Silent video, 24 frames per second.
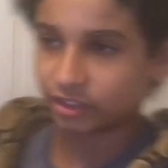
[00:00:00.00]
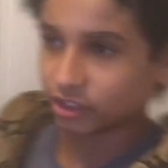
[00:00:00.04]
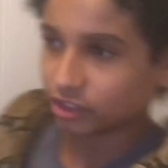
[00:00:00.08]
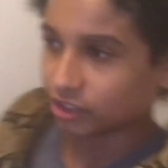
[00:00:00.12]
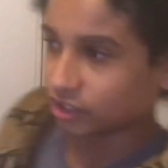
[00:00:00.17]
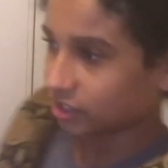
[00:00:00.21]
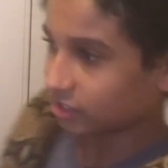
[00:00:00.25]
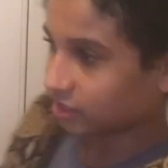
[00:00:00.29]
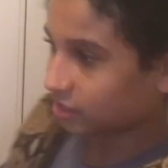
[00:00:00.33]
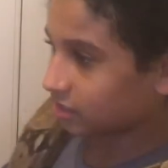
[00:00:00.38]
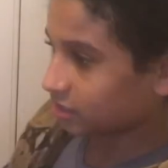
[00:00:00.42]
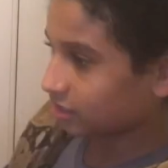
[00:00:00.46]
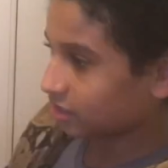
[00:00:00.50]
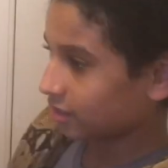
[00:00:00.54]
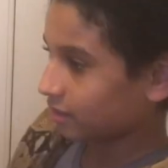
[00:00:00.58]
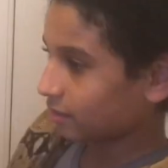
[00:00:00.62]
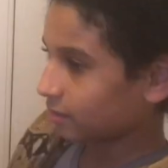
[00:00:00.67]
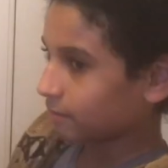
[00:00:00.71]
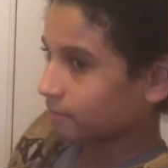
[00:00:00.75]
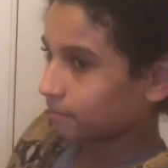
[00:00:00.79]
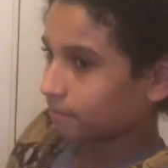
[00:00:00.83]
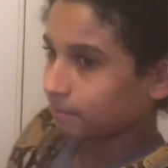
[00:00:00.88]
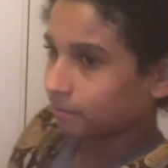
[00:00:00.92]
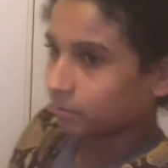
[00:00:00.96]
They're
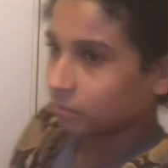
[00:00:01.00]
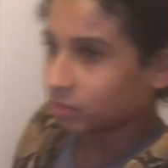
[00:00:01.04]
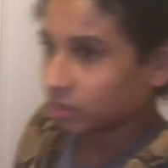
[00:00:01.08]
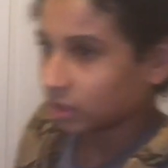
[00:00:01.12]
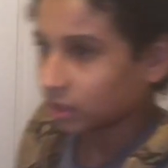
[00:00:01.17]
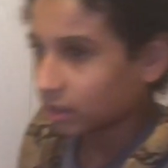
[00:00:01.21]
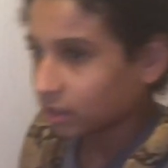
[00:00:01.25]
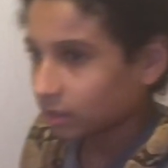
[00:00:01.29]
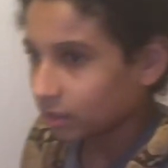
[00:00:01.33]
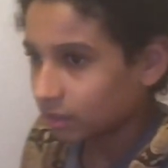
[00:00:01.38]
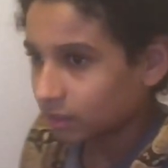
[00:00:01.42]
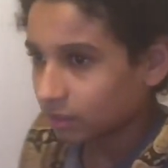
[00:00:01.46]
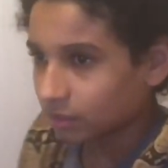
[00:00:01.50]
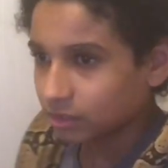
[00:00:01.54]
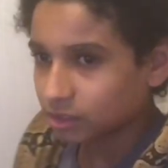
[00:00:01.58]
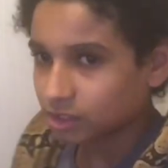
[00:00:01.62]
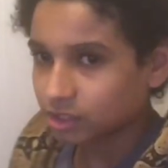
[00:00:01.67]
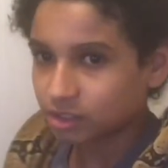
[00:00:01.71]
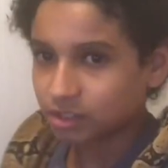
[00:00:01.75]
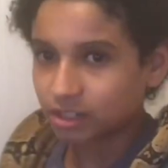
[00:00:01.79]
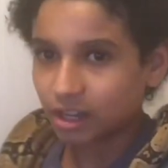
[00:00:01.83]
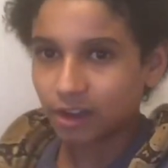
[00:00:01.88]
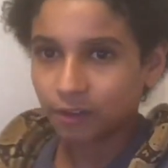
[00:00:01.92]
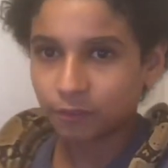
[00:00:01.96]
just
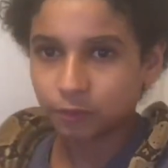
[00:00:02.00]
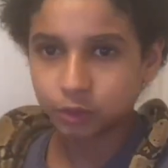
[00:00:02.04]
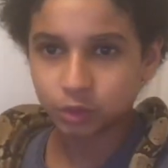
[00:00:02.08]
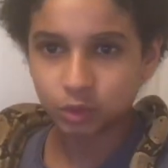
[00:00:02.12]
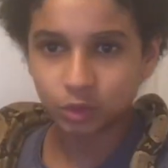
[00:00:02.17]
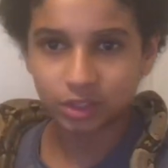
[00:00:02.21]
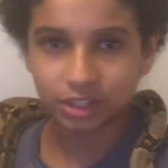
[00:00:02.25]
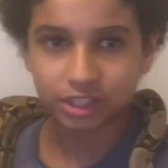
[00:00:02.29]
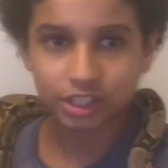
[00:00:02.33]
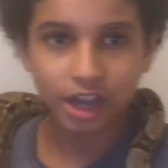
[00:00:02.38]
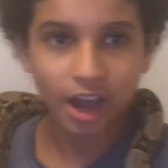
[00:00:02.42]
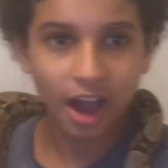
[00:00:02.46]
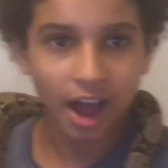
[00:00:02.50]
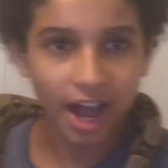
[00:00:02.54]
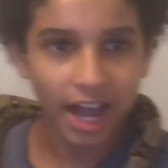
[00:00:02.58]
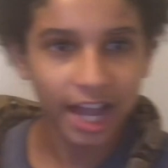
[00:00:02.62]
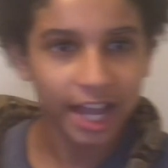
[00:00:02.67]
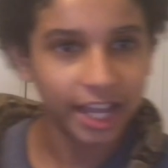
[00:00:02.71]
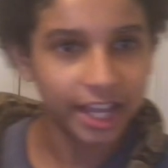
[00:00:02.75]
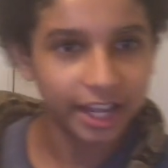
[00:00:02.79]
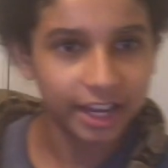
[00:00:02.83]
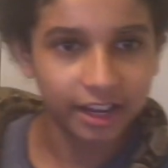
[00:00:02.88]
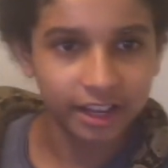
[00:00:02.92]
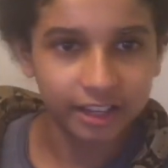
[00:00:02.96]
stuffed with
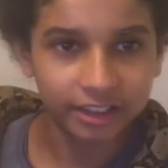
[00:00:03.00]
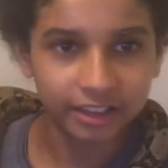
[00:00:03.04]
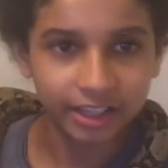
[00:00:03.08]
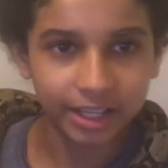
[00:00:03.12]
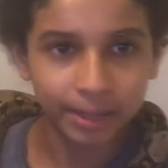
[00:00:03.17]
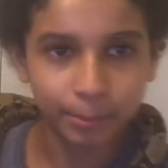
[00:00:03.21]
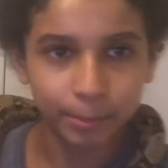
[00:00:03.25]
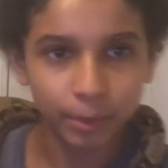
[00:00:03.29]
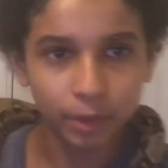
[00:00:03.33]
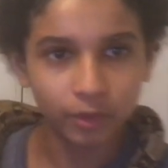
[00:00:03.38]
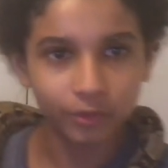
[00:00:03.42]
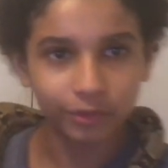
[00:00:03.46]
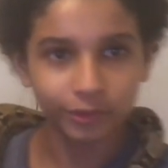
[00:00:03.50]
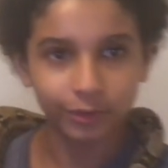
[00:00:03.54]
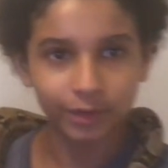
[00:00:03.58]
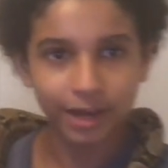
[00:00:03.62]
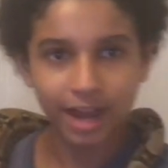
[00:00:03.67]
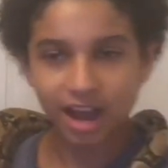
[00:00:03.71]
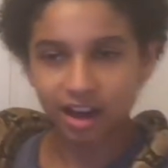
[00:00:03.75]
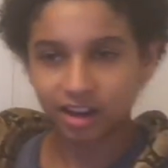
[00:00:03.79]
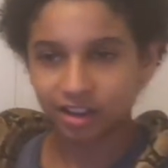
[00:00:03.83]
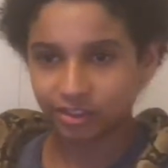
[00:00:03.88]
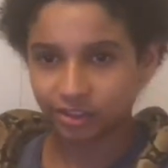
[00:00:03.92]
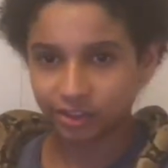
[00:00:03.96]
cotton and they move
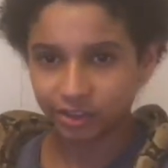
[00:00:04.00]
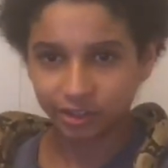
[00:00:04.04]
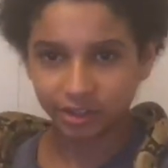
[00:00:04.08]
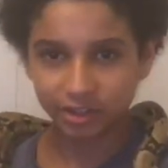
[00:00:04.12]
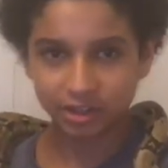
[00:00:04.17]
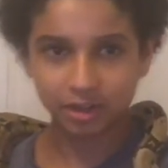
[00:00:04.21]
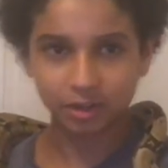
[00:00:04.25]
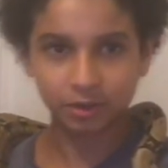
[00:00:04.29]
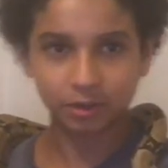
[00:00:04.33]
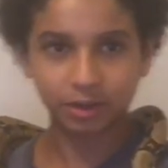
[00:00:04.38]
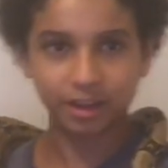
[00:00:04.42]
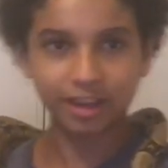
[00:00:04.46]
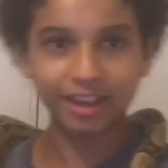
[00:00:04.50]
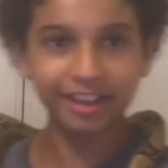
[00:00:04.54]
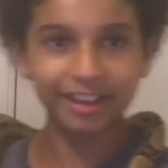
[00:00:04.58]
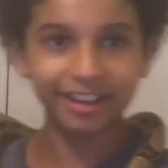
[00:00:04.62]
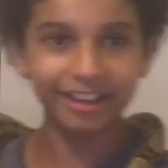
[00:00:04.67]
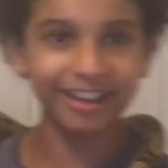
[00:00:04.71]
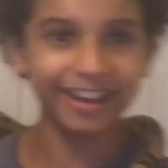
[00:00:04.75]
around on their own.